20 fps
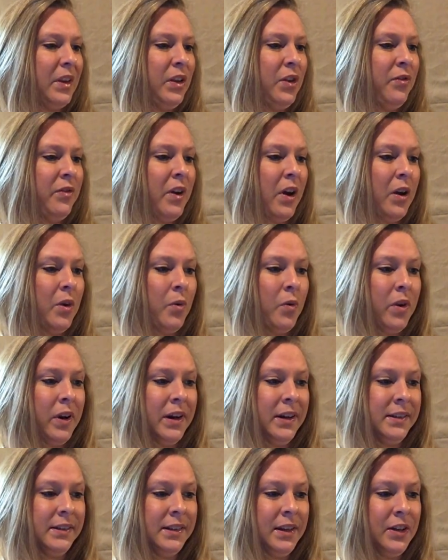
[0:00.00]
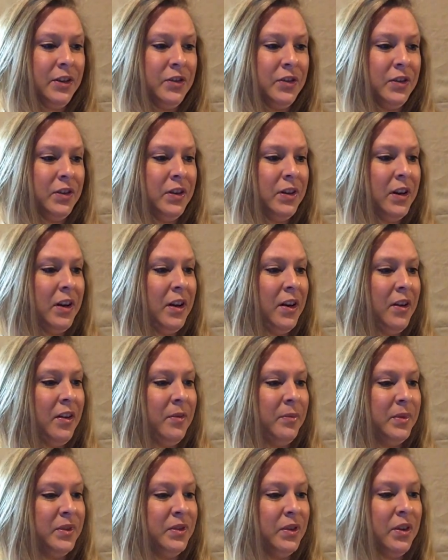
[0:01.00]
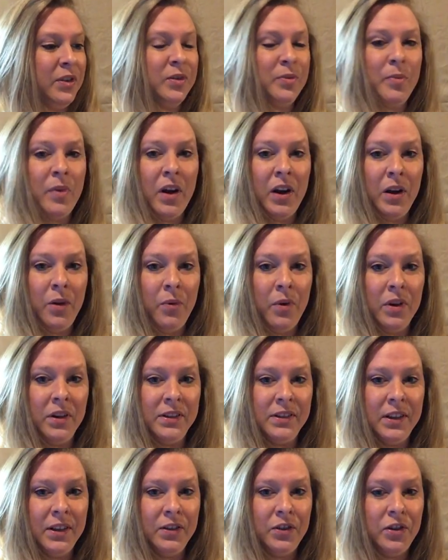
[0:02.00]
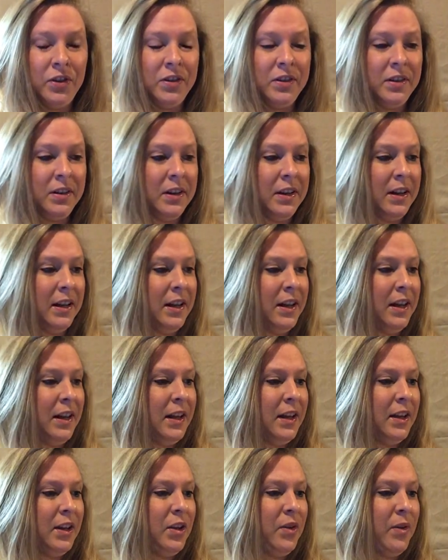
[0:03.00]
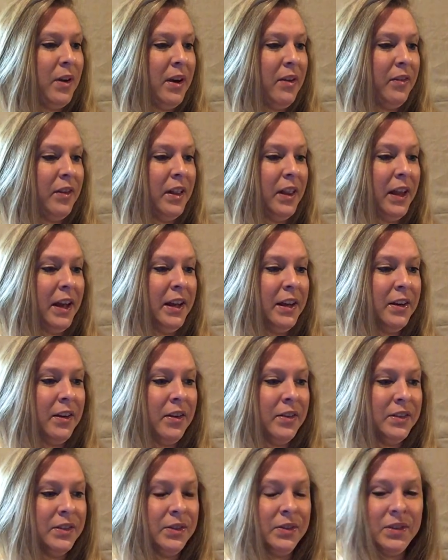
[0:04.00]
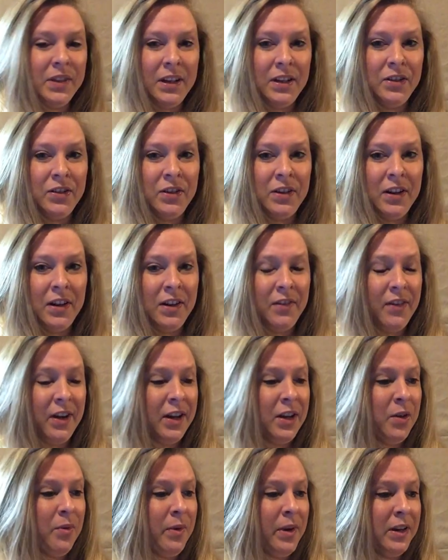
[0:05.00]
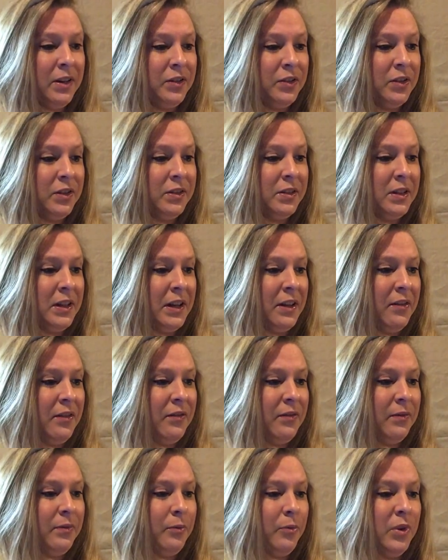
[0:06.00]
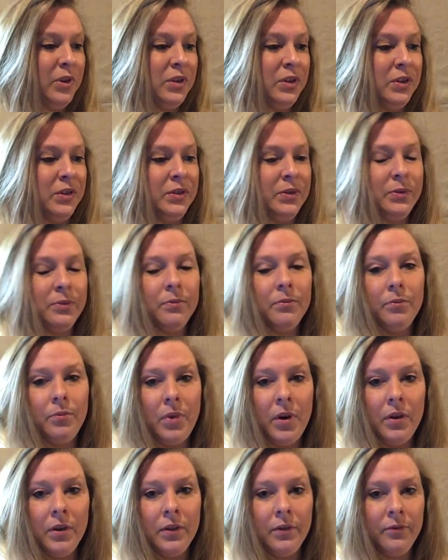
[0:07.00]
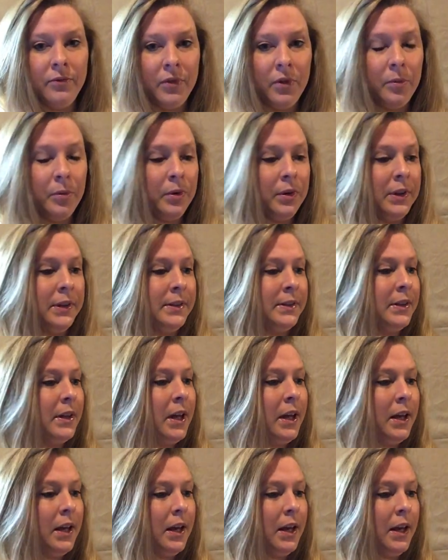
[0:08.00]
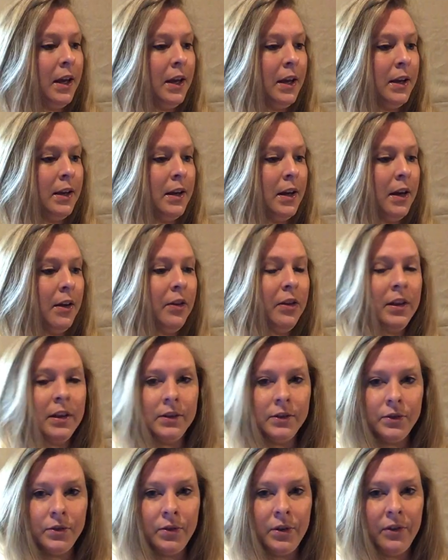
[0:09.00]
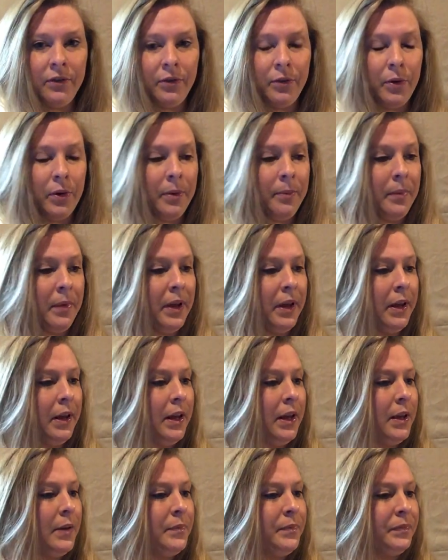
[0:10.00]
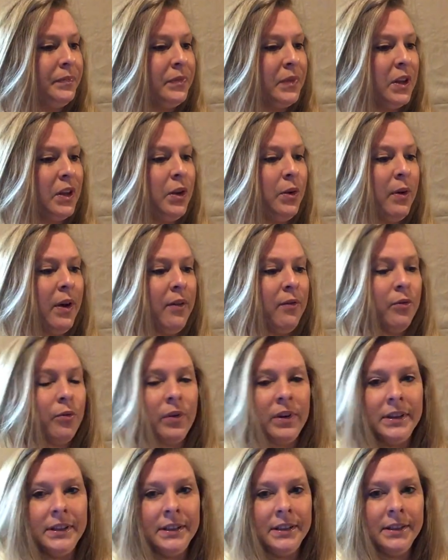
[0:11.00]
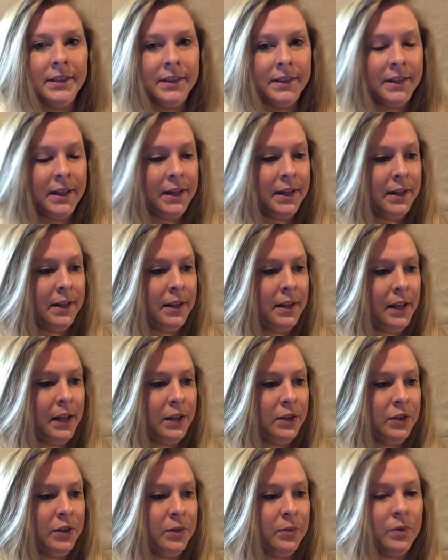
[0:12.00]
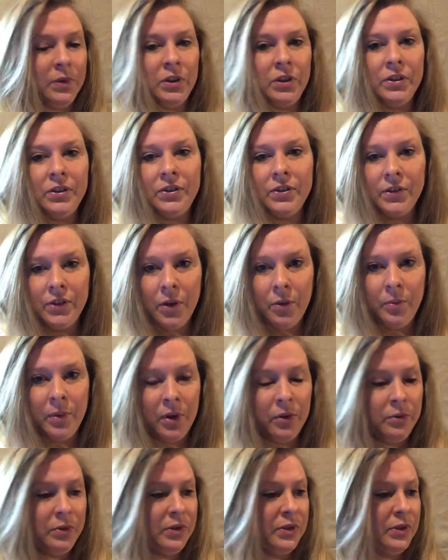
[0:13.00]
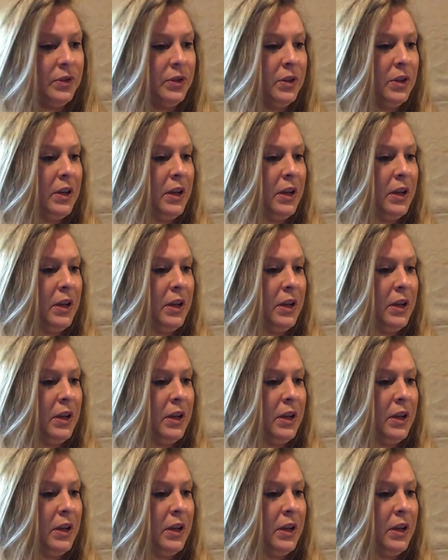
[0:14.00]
You've got organization of massage bodywork session. You have client consultation and evaluation, which is part of verbal intake and a health history form. You have written data collection, which is SOAP notes.